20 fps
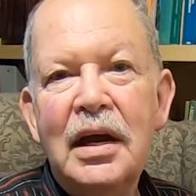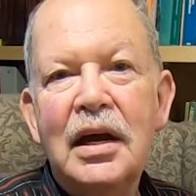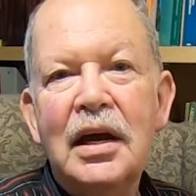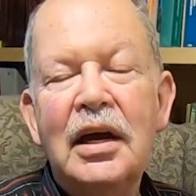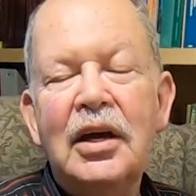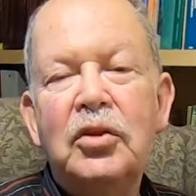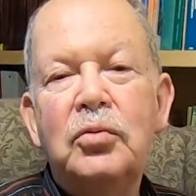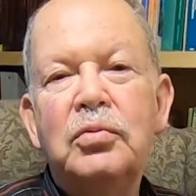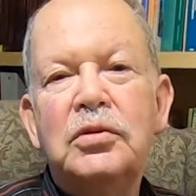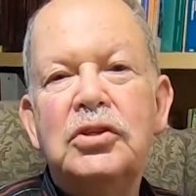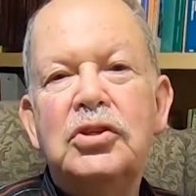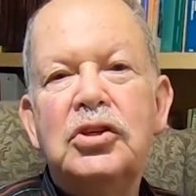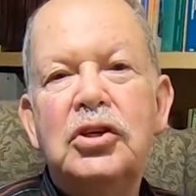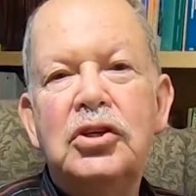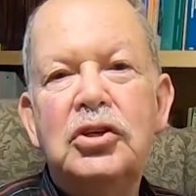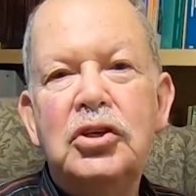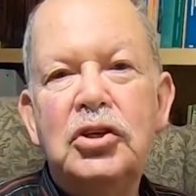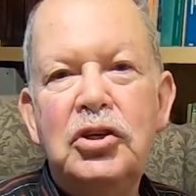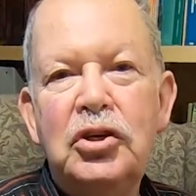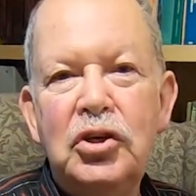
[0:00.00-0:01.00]
It was a
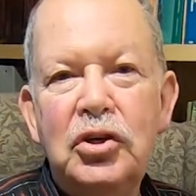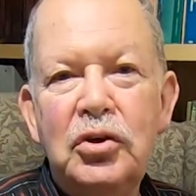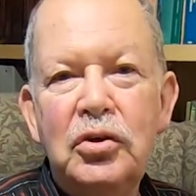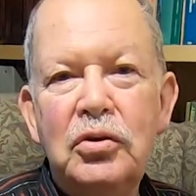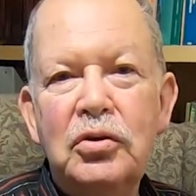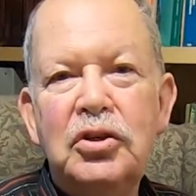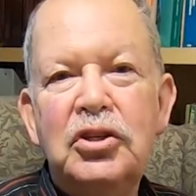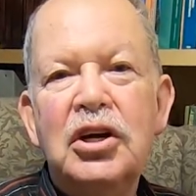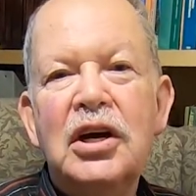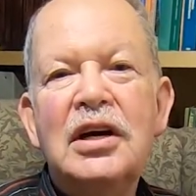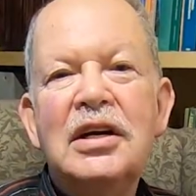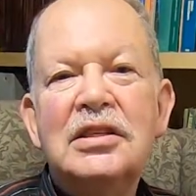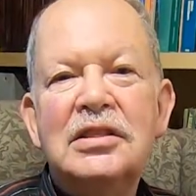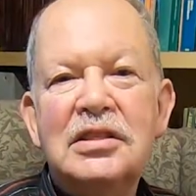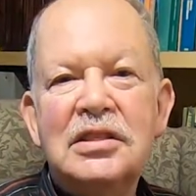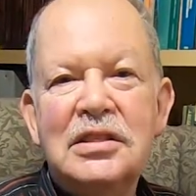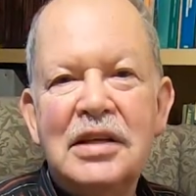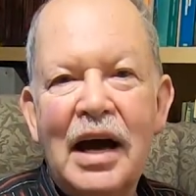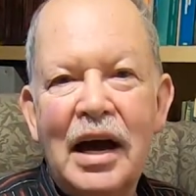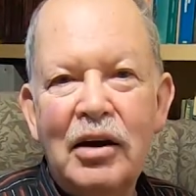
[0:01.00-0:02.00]
huge
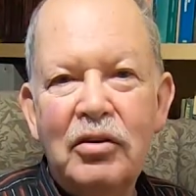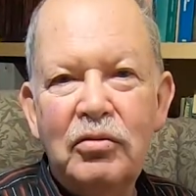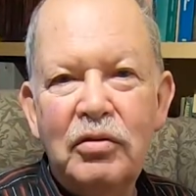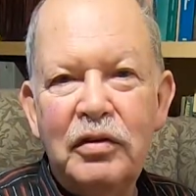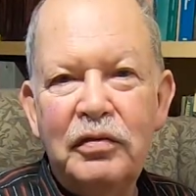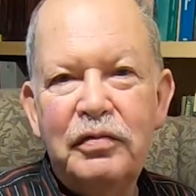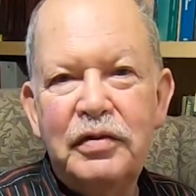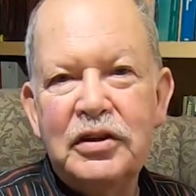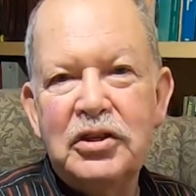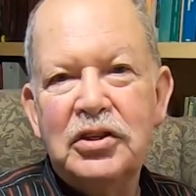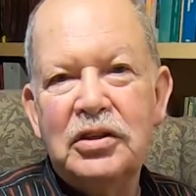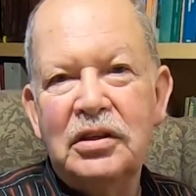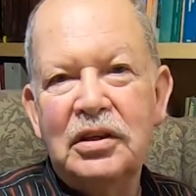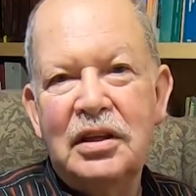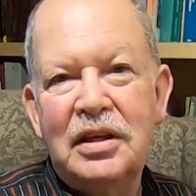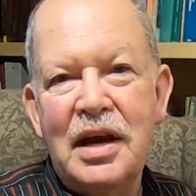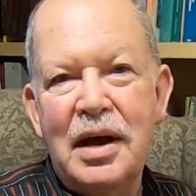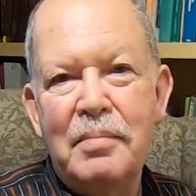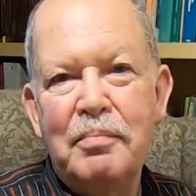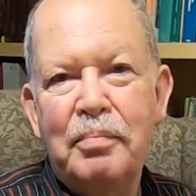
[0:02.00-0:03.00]
sacrificial
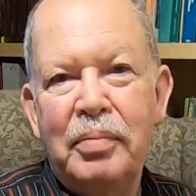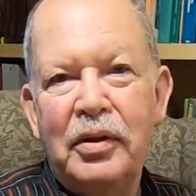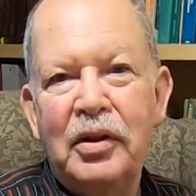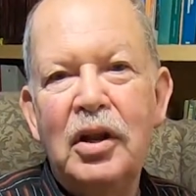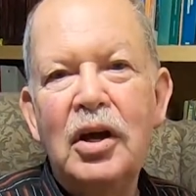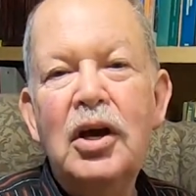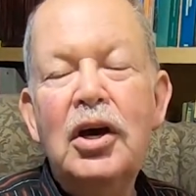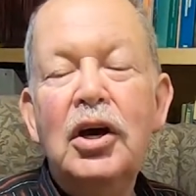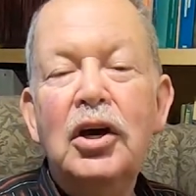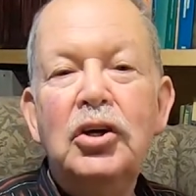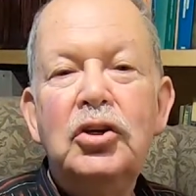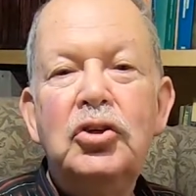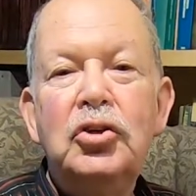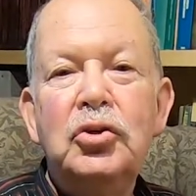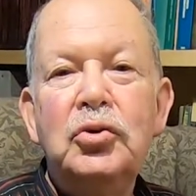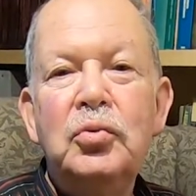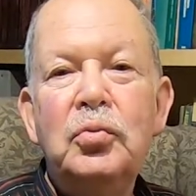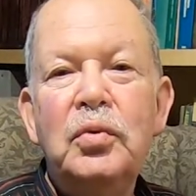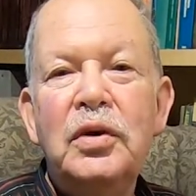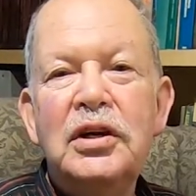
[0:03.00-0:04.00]
temple
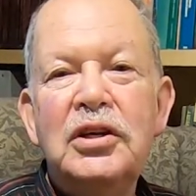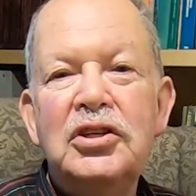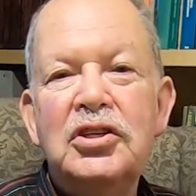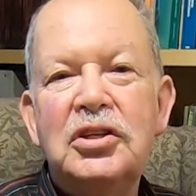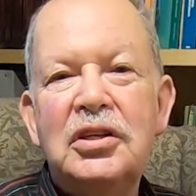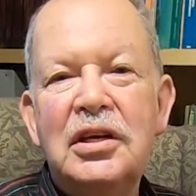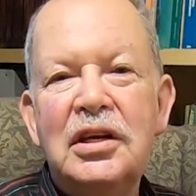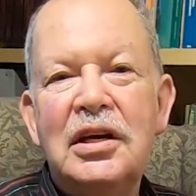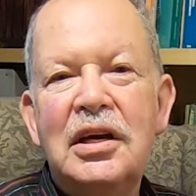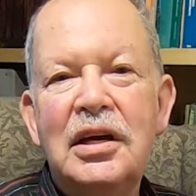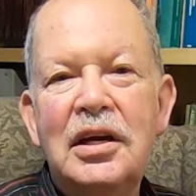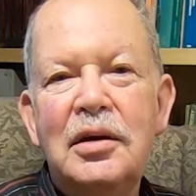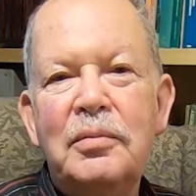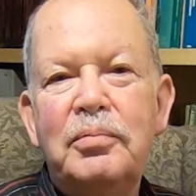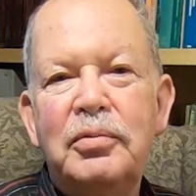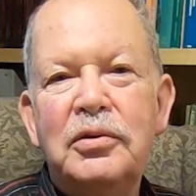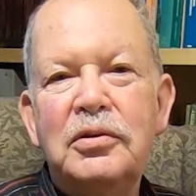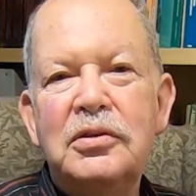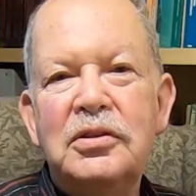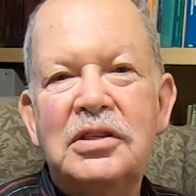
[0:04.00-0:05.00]
to which the
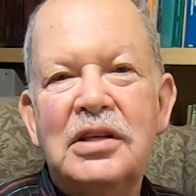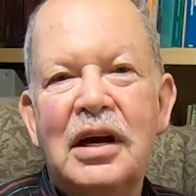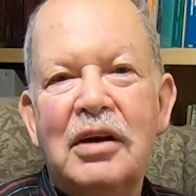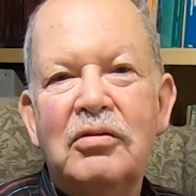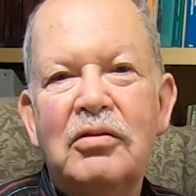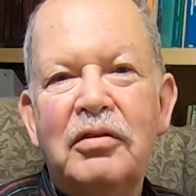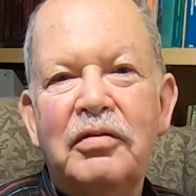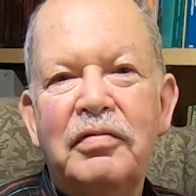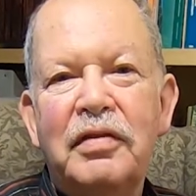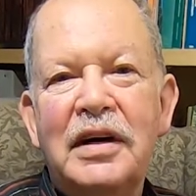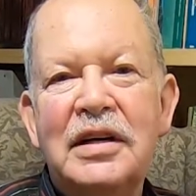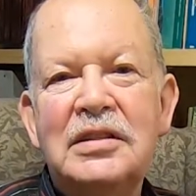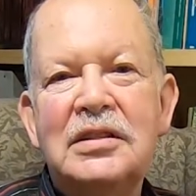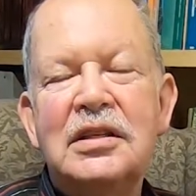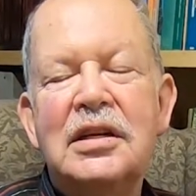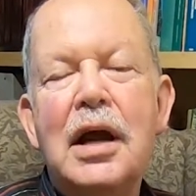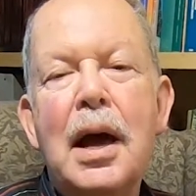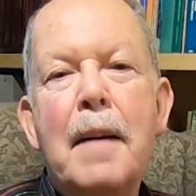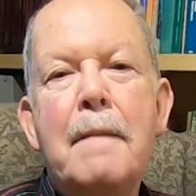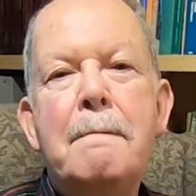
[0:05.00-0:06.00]
Hebrews
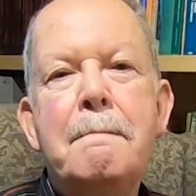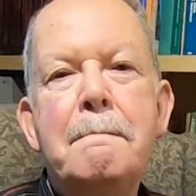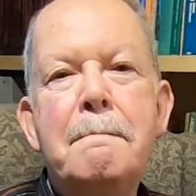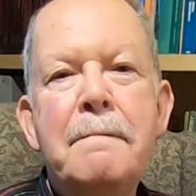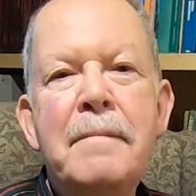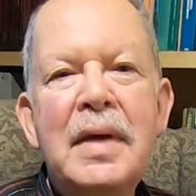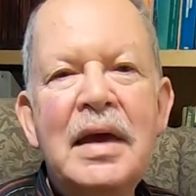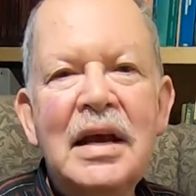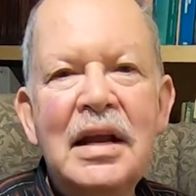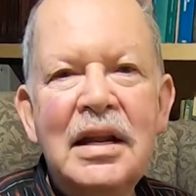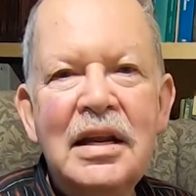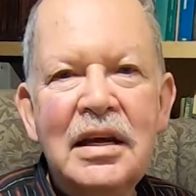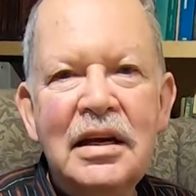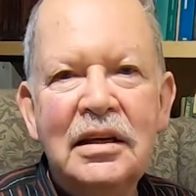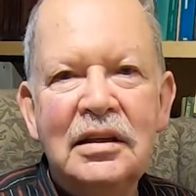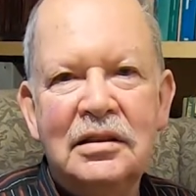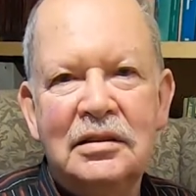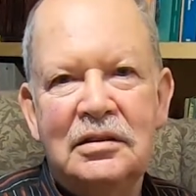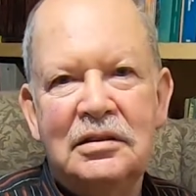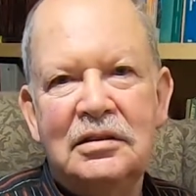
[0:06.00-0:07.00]
sacrificed
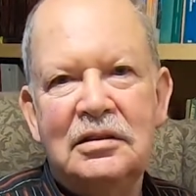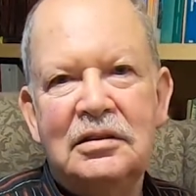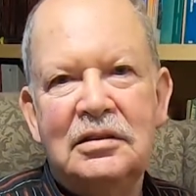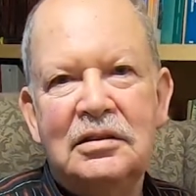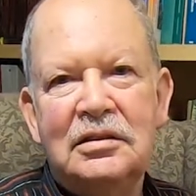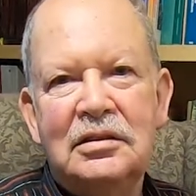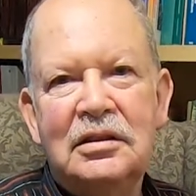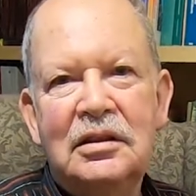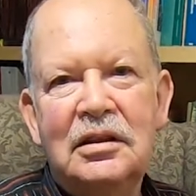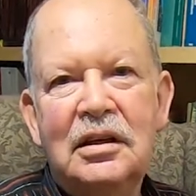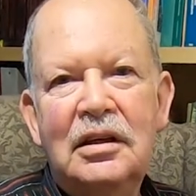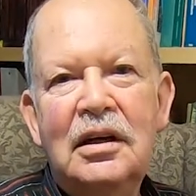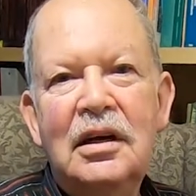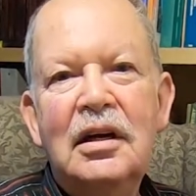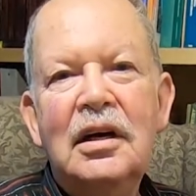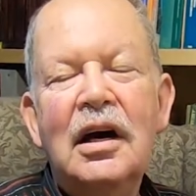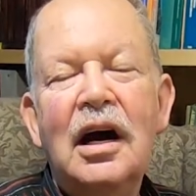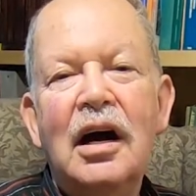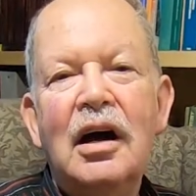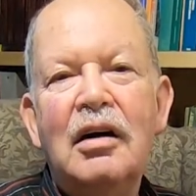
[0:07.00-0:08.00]
millions
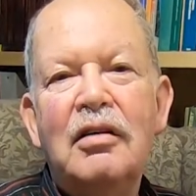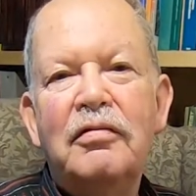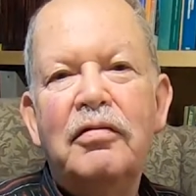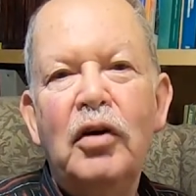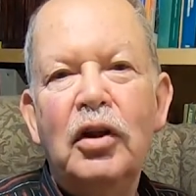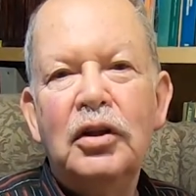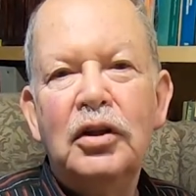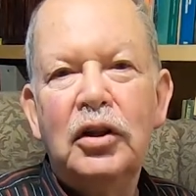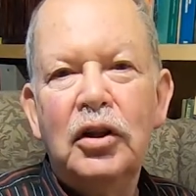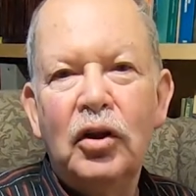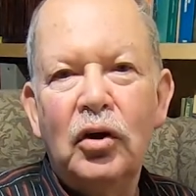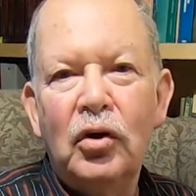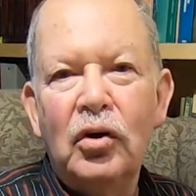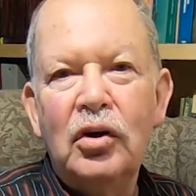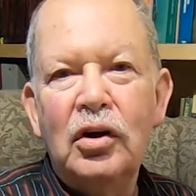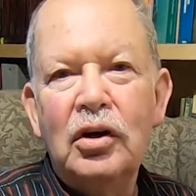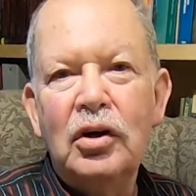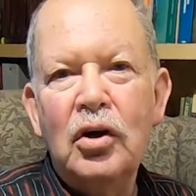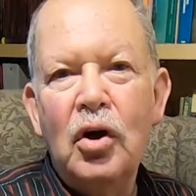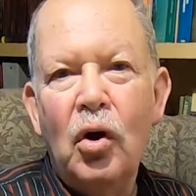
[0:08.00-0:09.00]
of
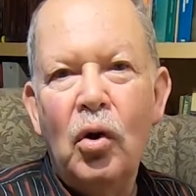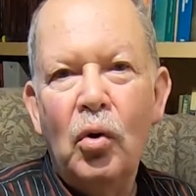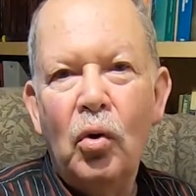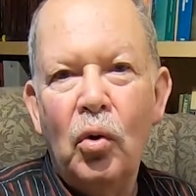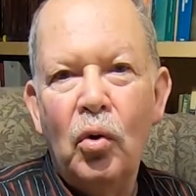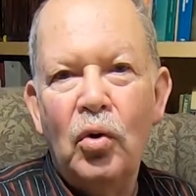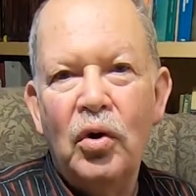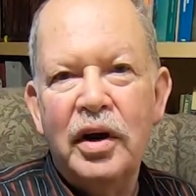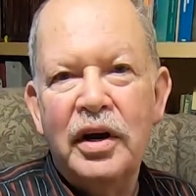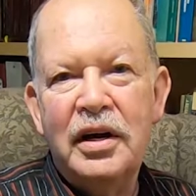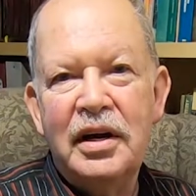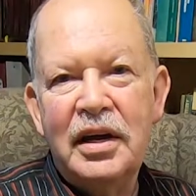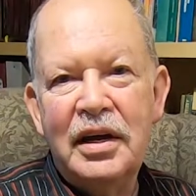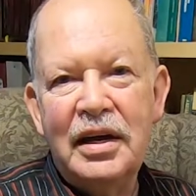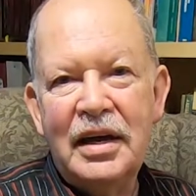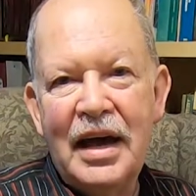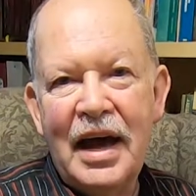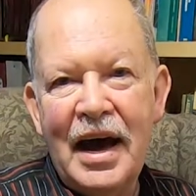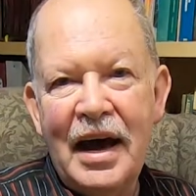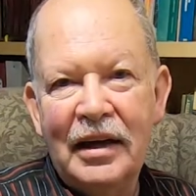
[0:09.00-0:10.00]
long-horned
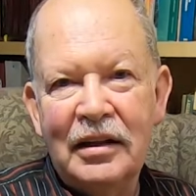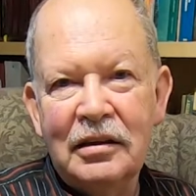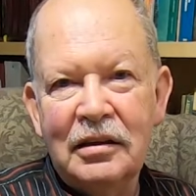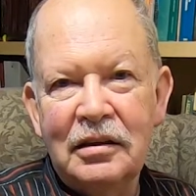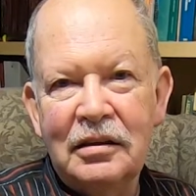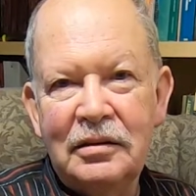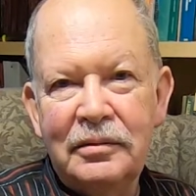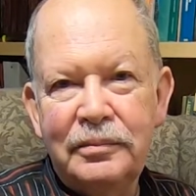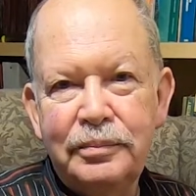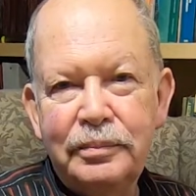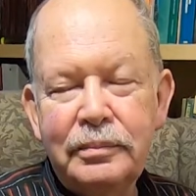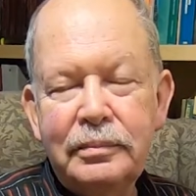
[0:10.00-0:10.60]
cattle,